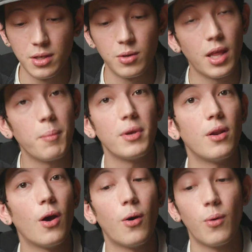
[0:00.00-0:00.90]
let me
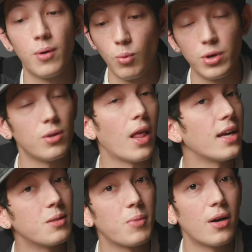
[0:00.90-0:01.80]
know what you
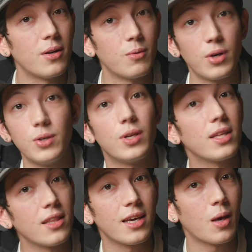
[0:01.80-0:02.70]
liked about it, what you
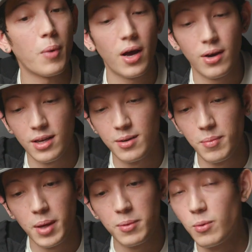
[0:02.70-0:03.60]
didn't like about it,
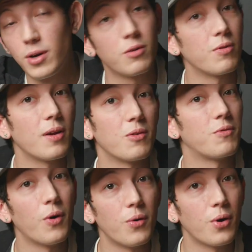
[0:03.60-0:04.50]
maybe what your favorite
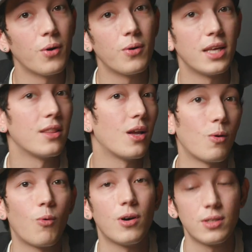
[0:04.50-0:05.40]
photo in
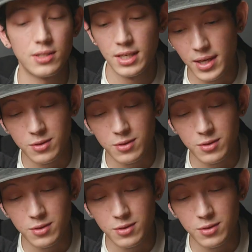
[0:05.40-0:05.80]
there was.